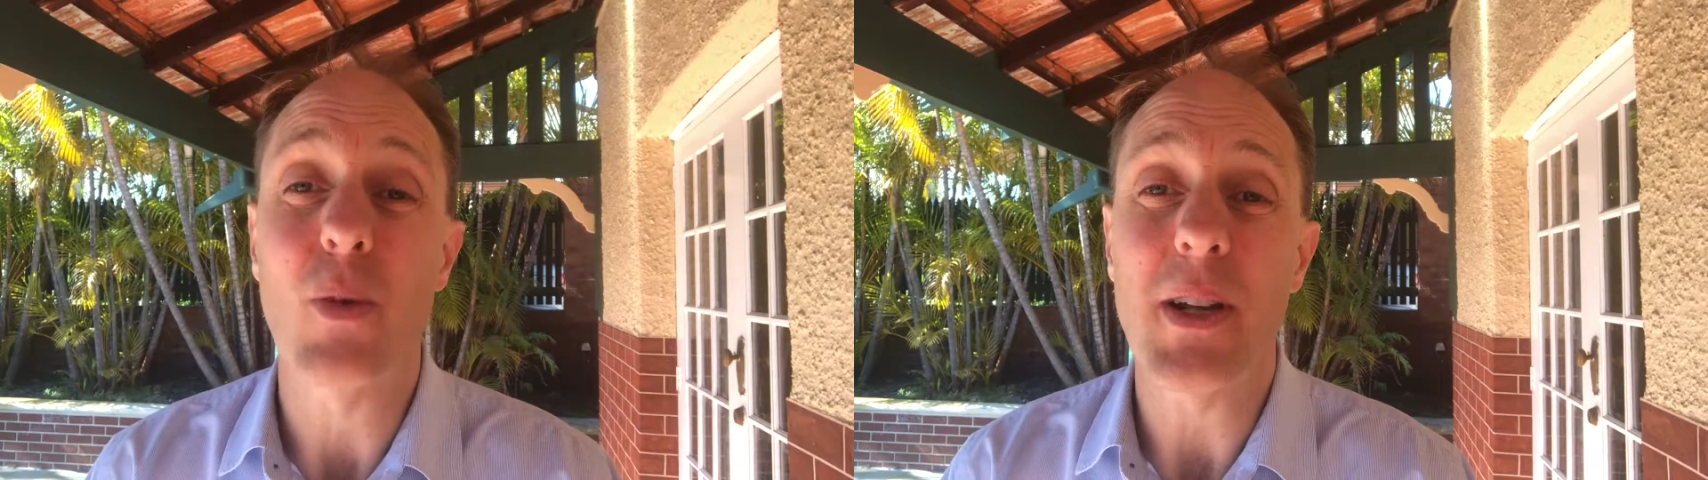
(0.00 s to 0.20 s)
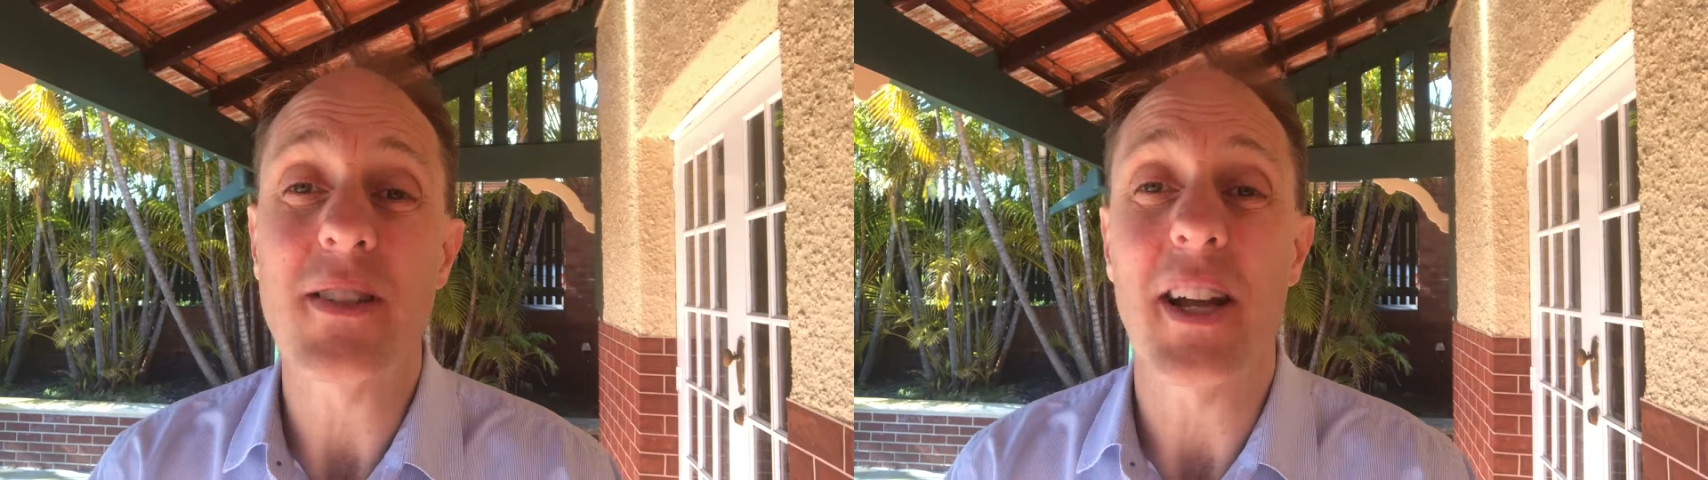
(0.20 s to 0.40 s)

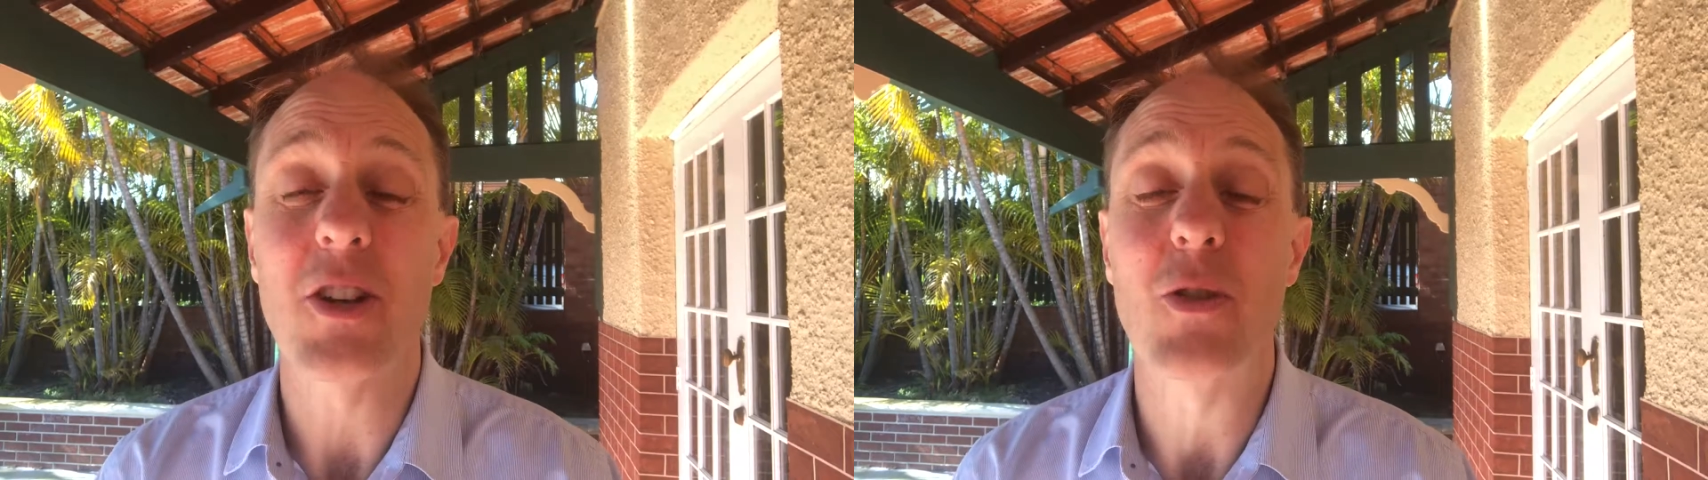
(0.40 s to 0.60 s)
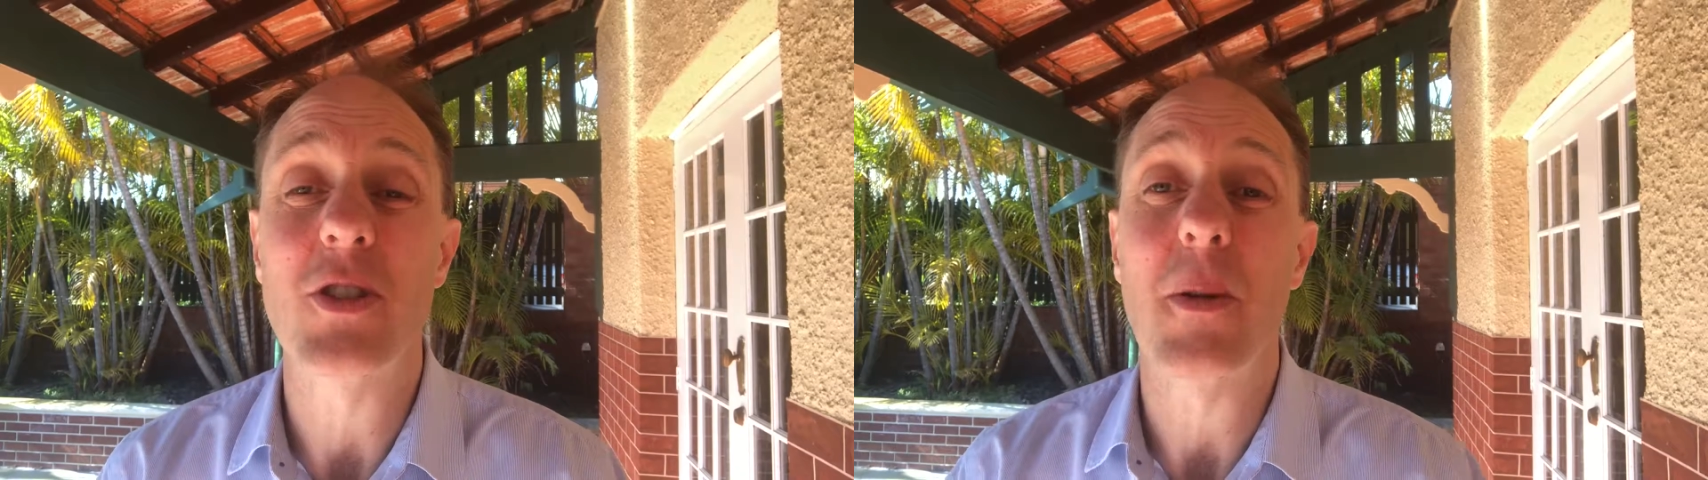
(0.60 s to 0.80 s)
what he started
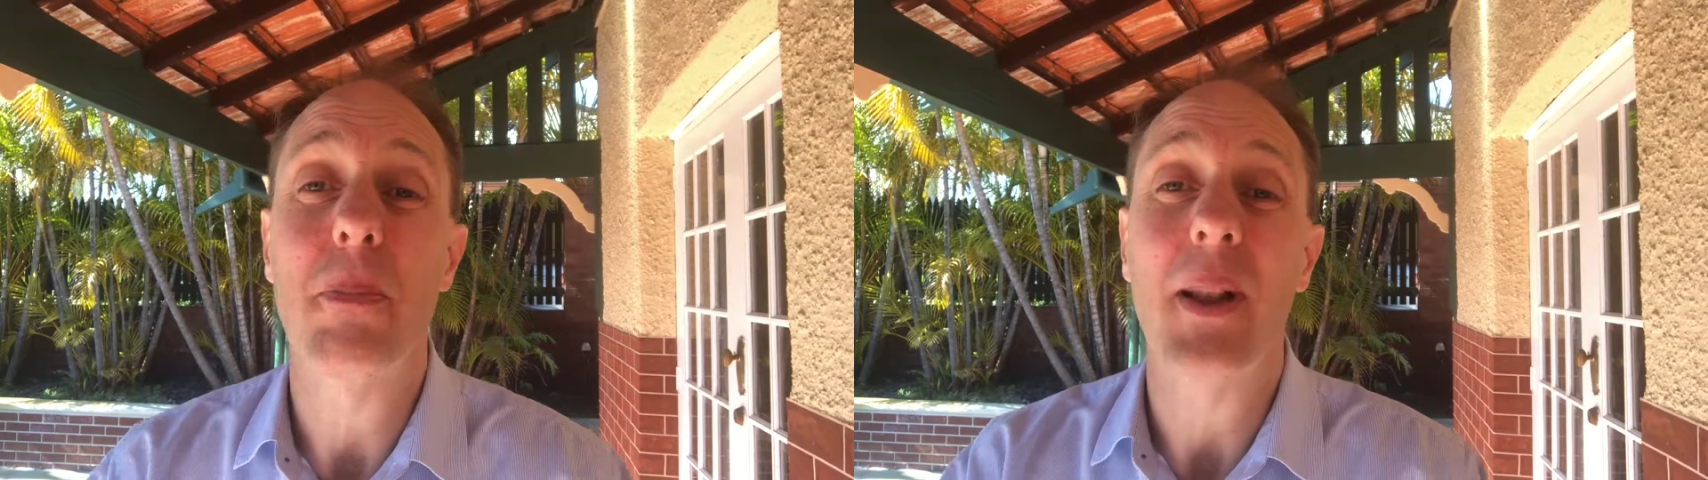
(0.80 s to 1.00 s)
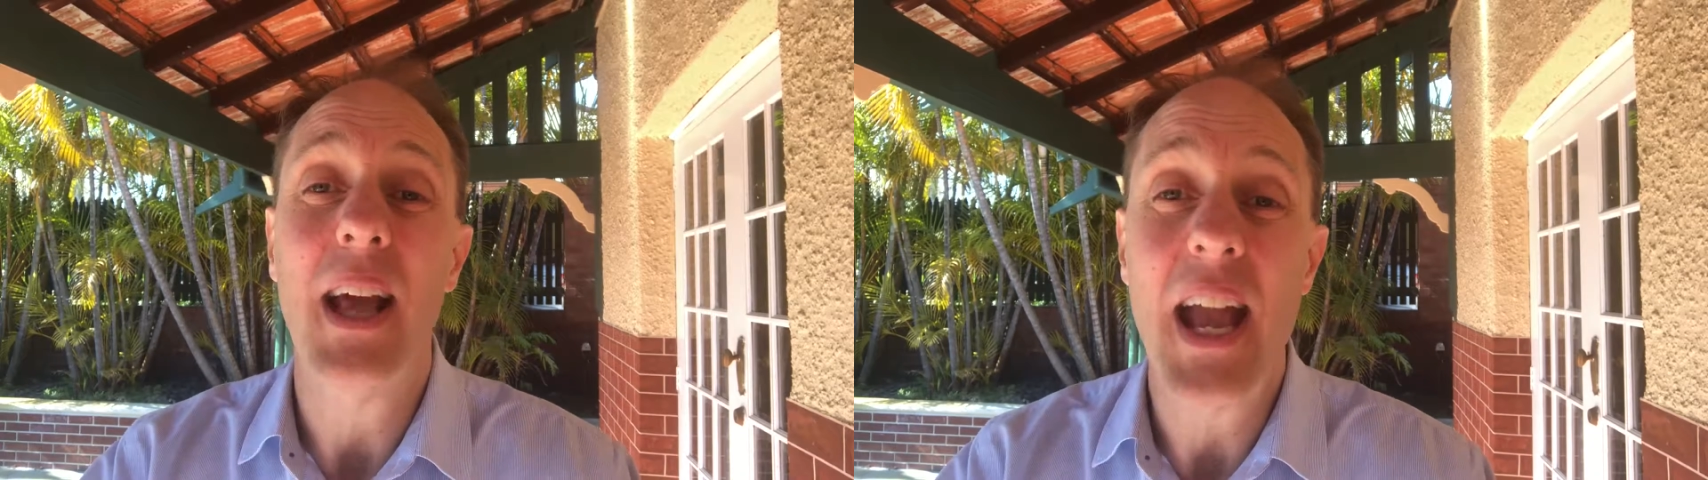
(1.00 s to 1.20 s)
to do is to
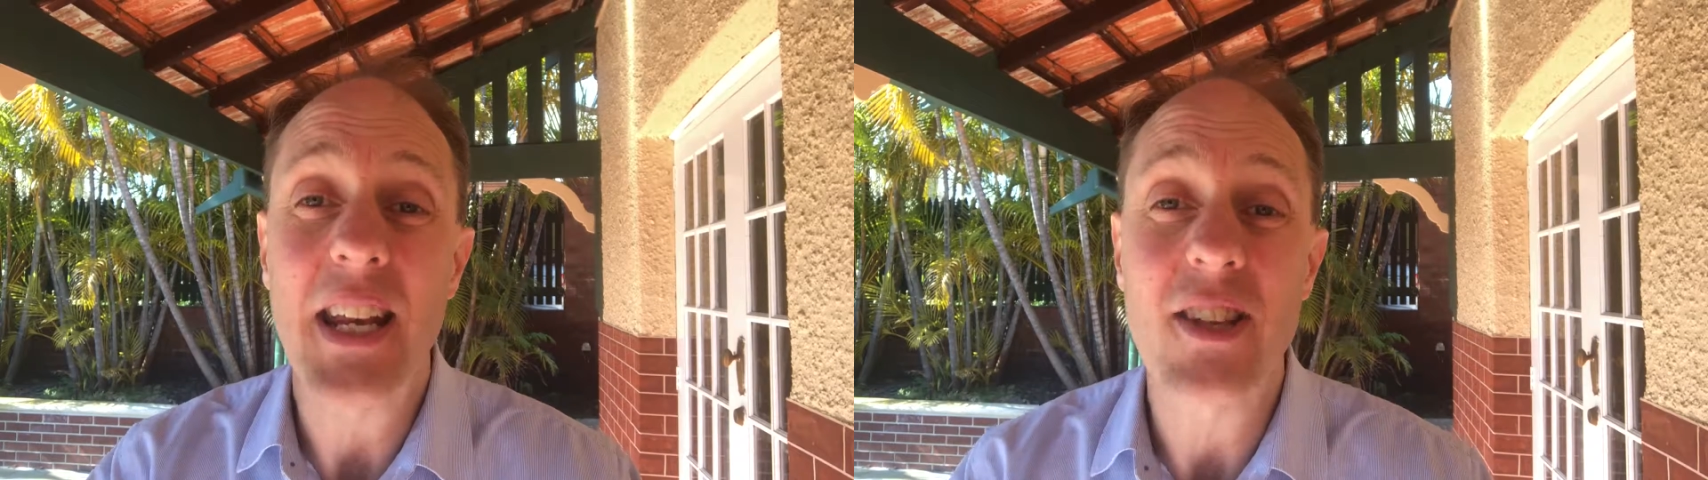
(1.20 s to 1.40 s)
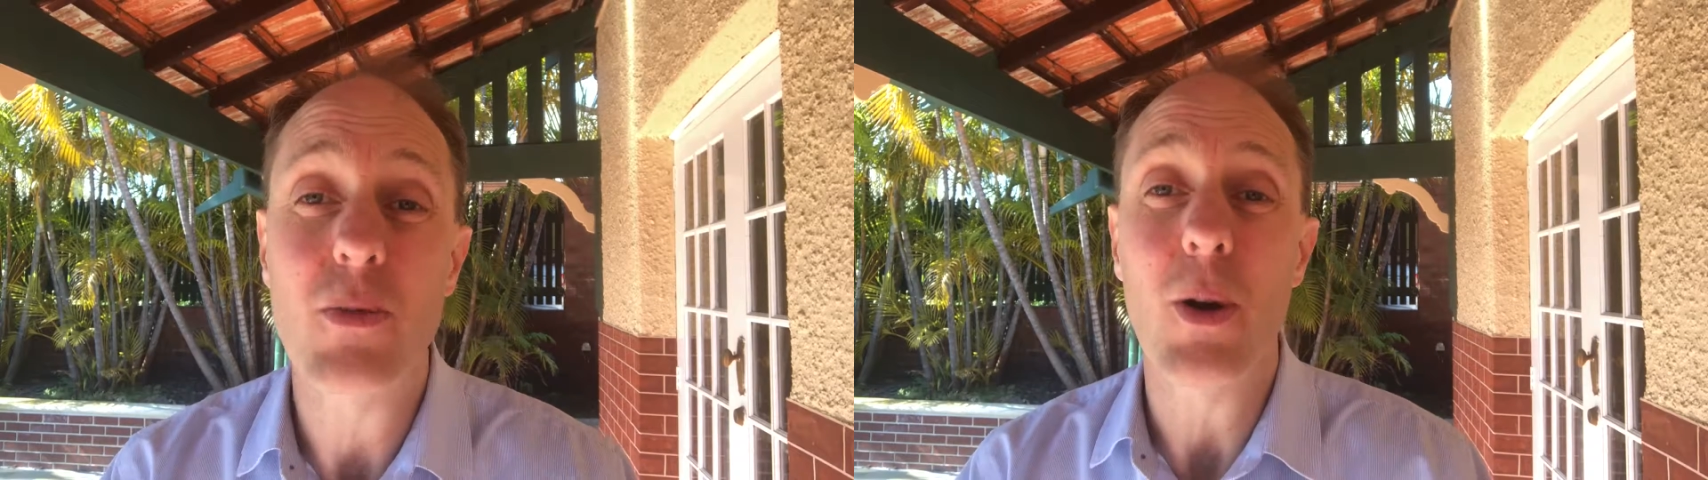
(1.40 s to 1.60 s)
plan
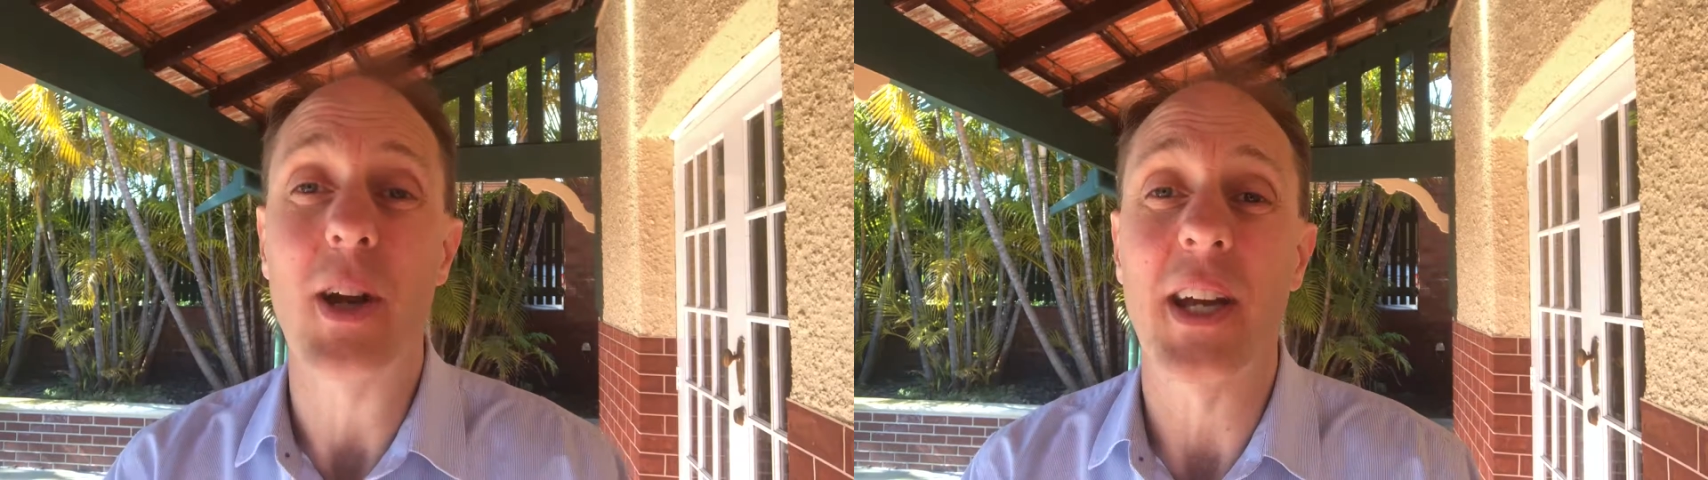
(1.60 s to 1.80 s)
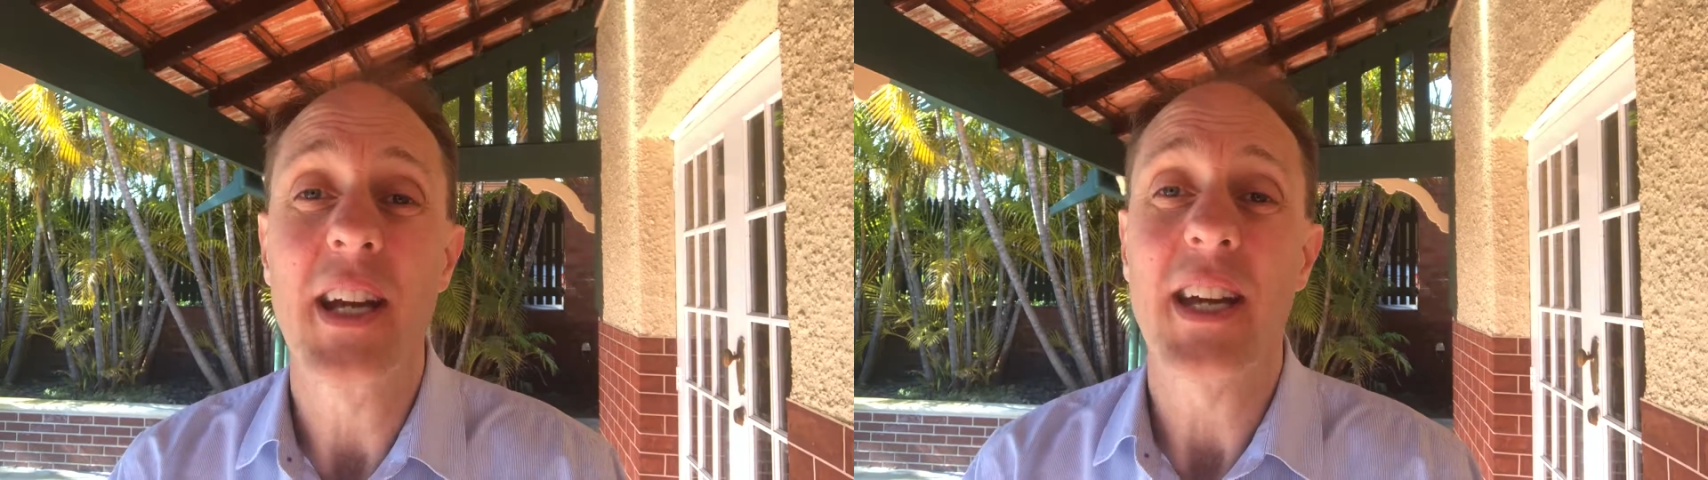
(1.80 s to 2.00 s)
his work.